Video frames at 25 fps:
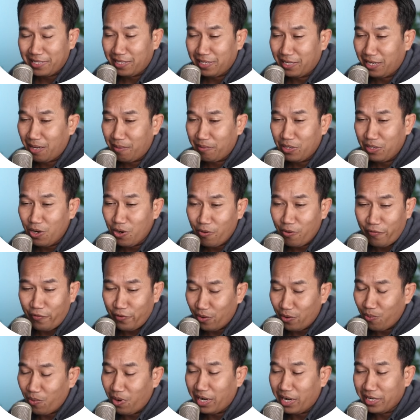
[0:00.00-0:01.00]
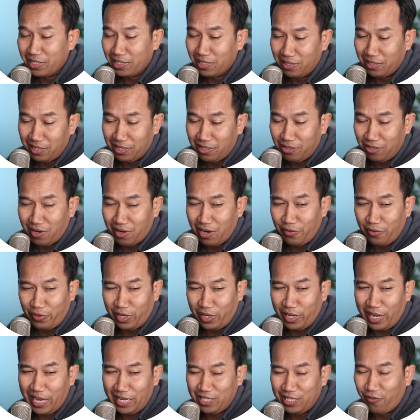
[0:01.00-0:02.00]
And I know if you're watching this, you're out the
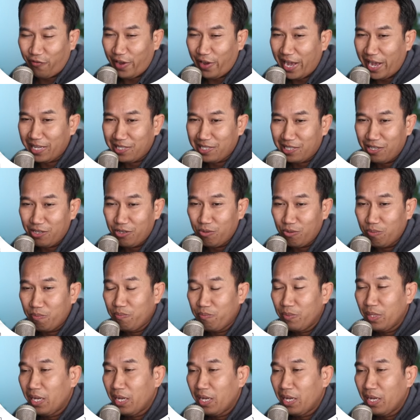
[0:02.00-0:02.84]
gates fast too.